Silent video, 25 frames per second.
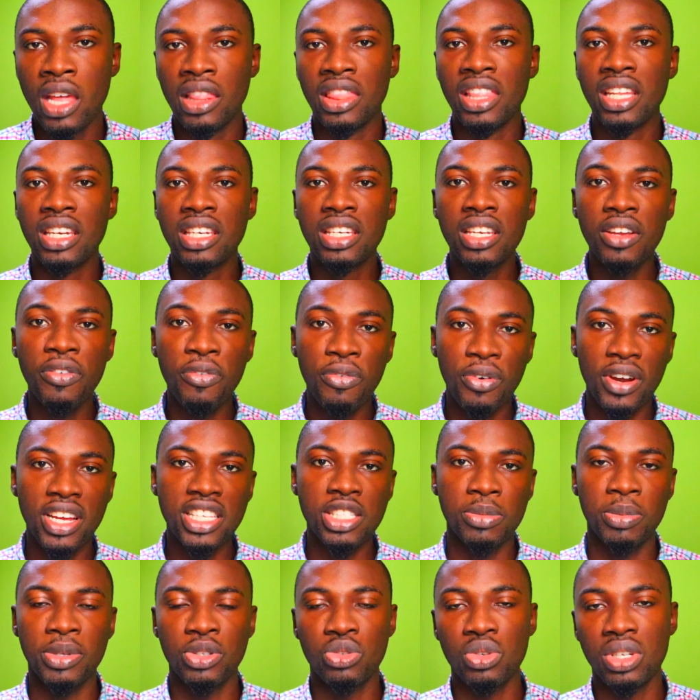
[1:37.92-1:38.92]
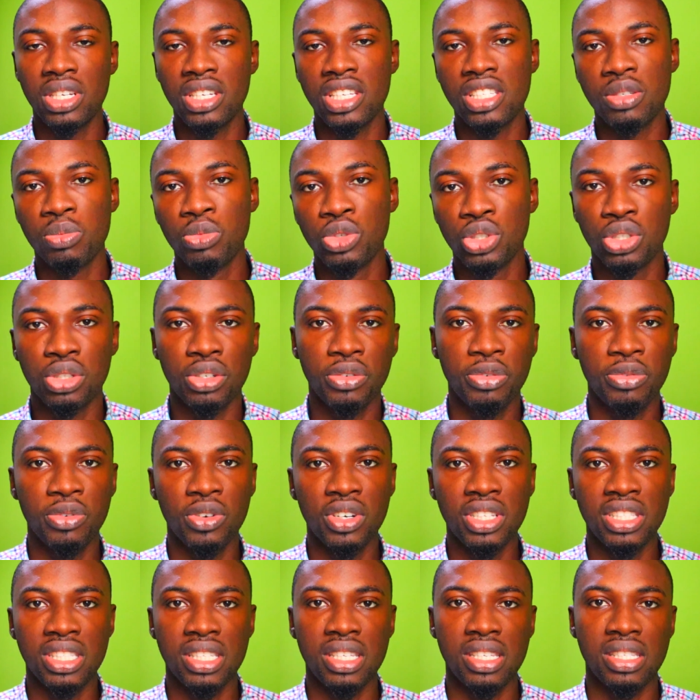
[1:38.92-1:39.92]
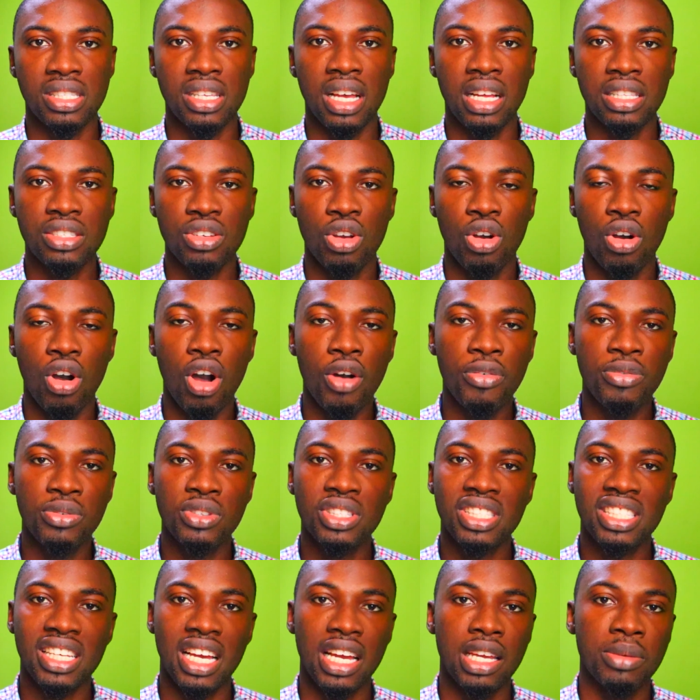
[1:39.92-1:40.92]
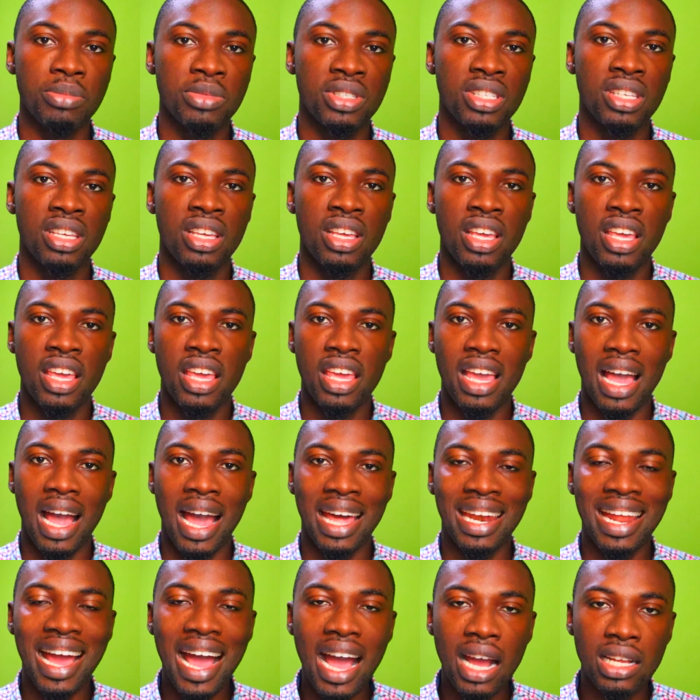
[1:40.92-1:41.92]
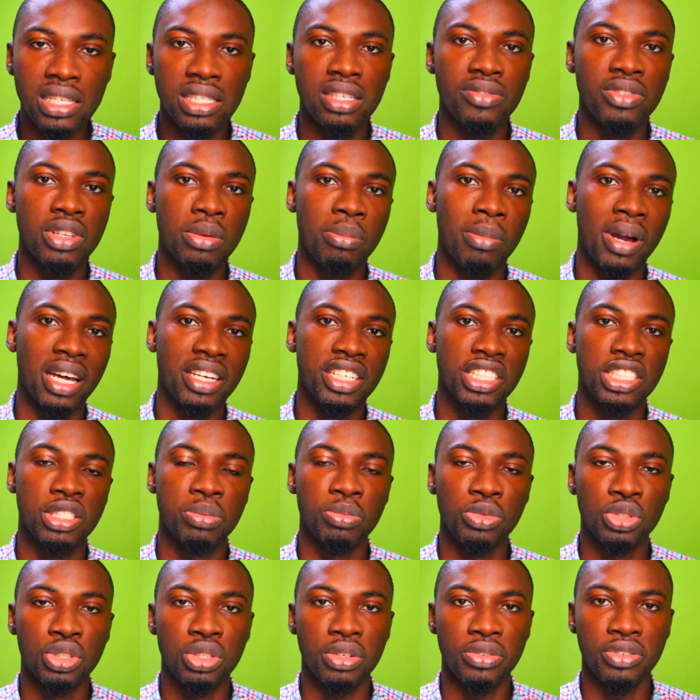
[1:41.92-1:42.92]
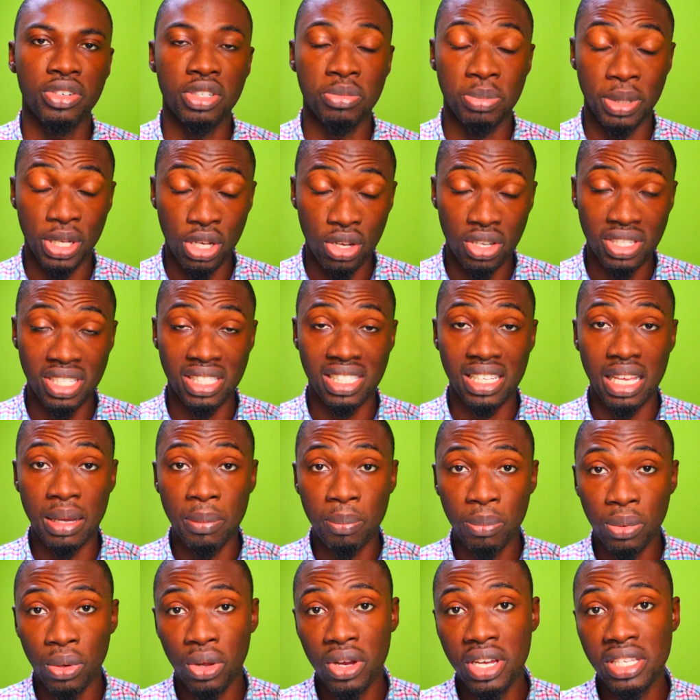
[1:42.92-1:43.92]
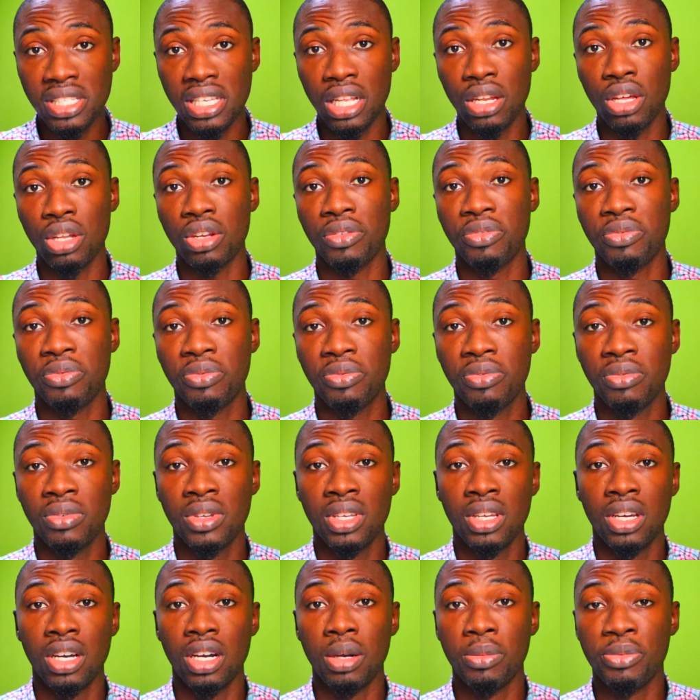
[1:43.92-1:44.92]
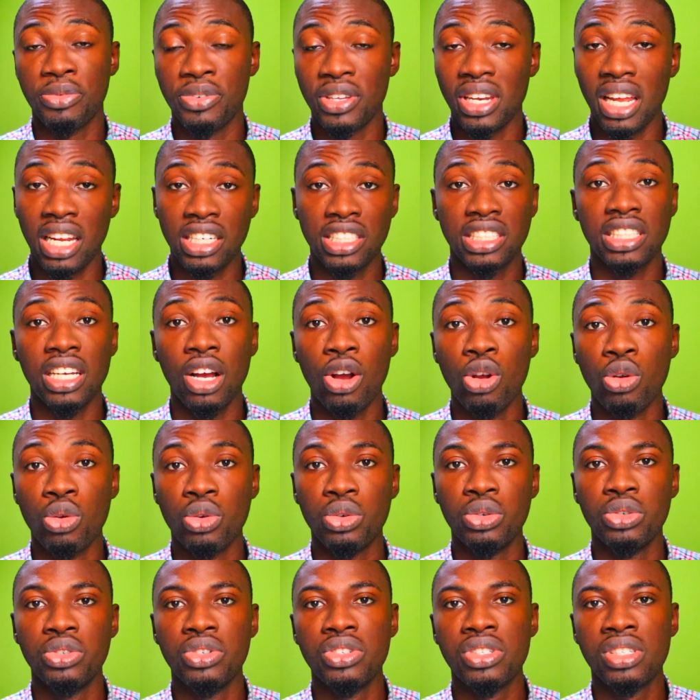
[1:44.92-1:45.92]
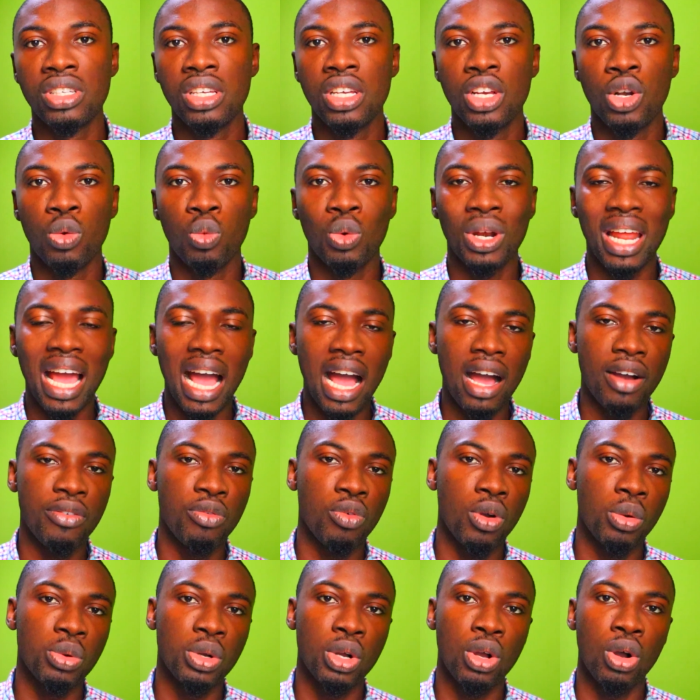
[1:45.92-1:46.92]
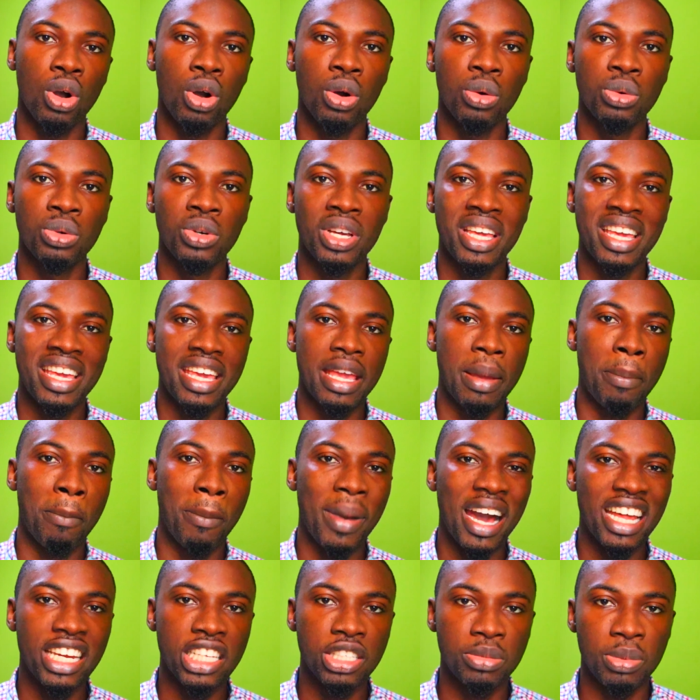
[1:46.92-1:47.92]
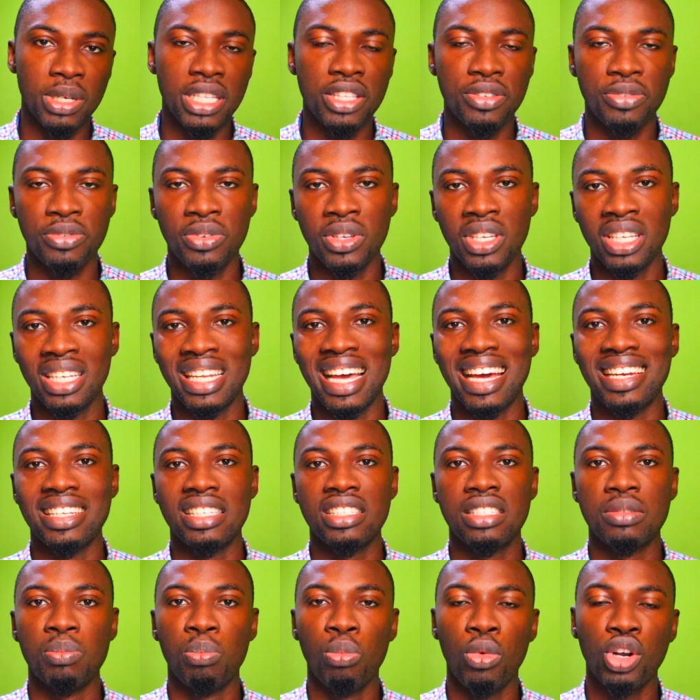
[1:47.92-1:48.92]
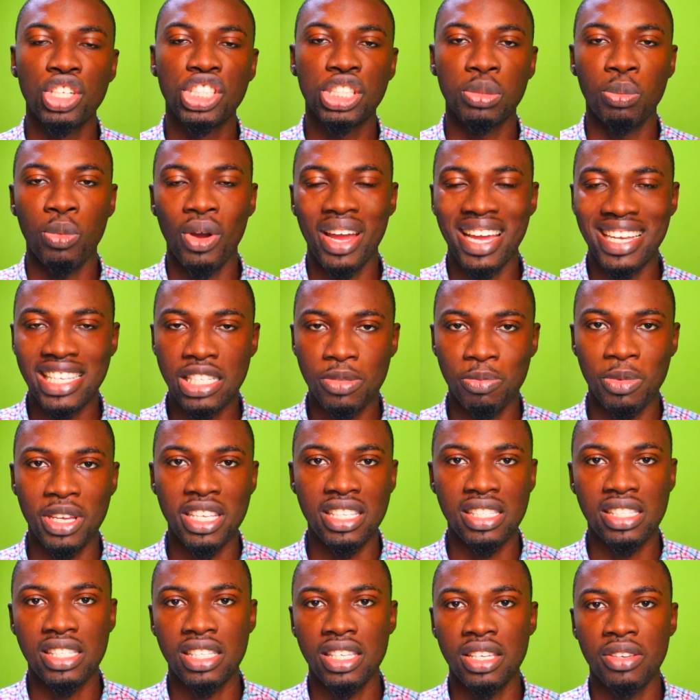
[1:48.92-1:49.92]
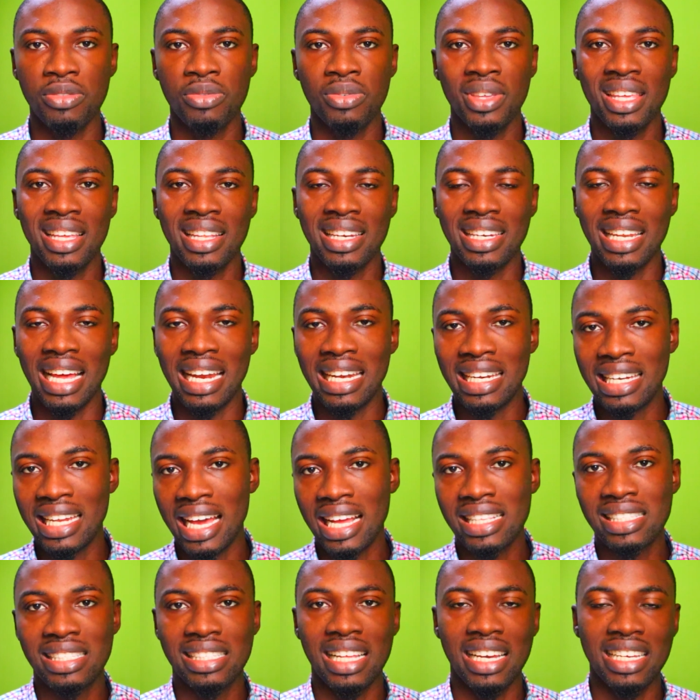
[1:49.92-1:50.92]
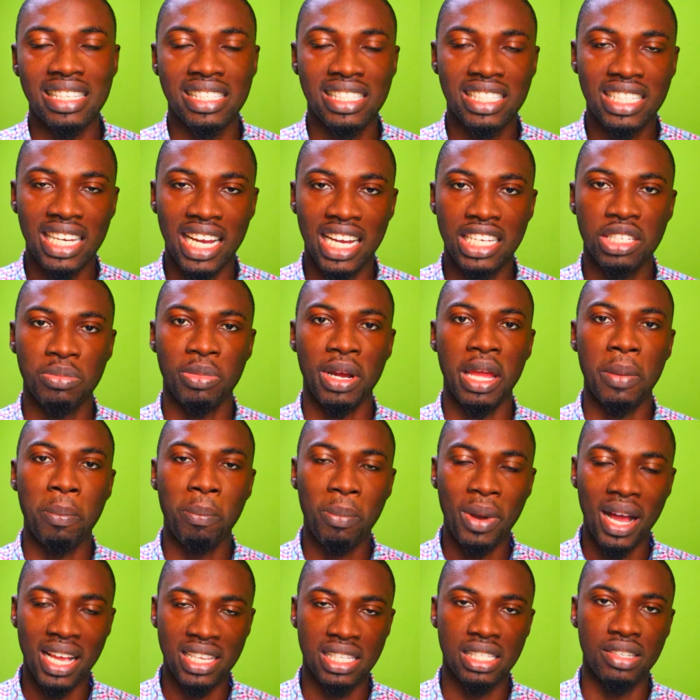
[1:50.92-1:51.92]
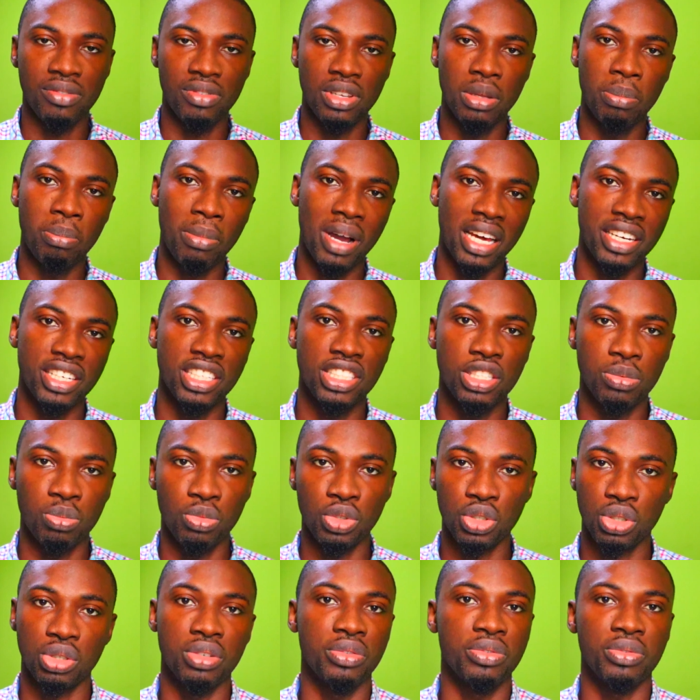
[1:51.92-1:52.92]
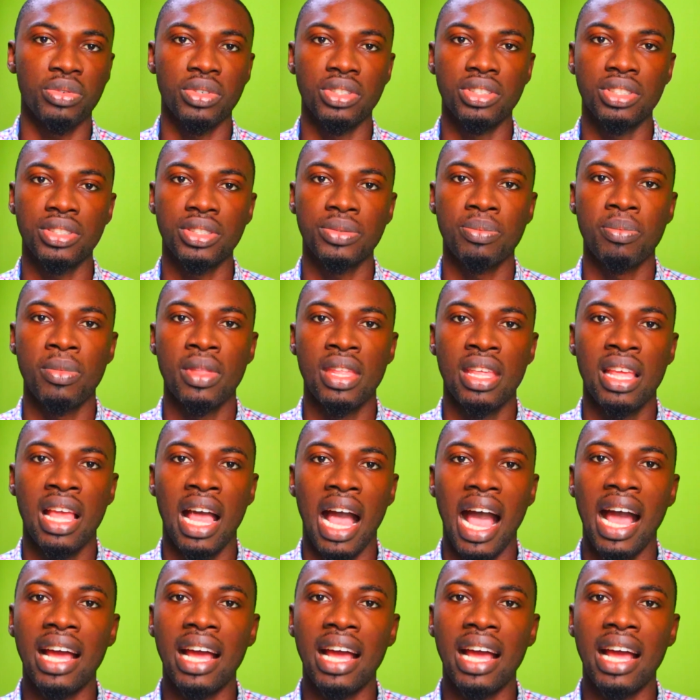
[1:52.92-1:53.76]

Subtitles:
The difference between these mutual funds is that oftentimes an actively managed mutual fund, because it employs a lot of financial gurus, would have what we call a management fee that is much more expensive than that is charged by passively managed mutual funds.